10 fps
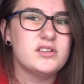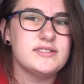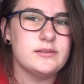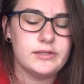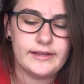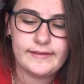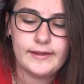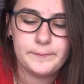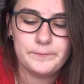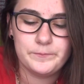So something like
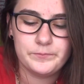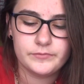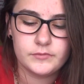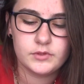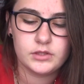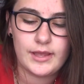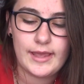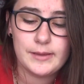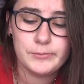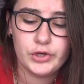that.
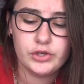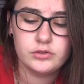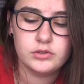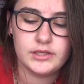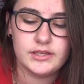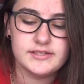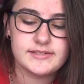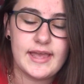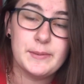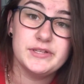Ambo is
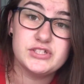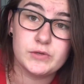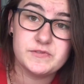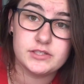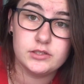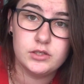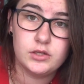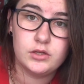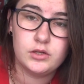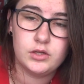ambulance officer.
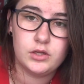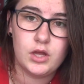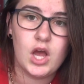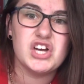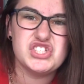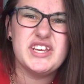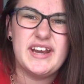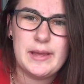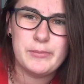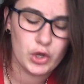Oh, she an
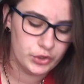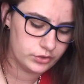ambo.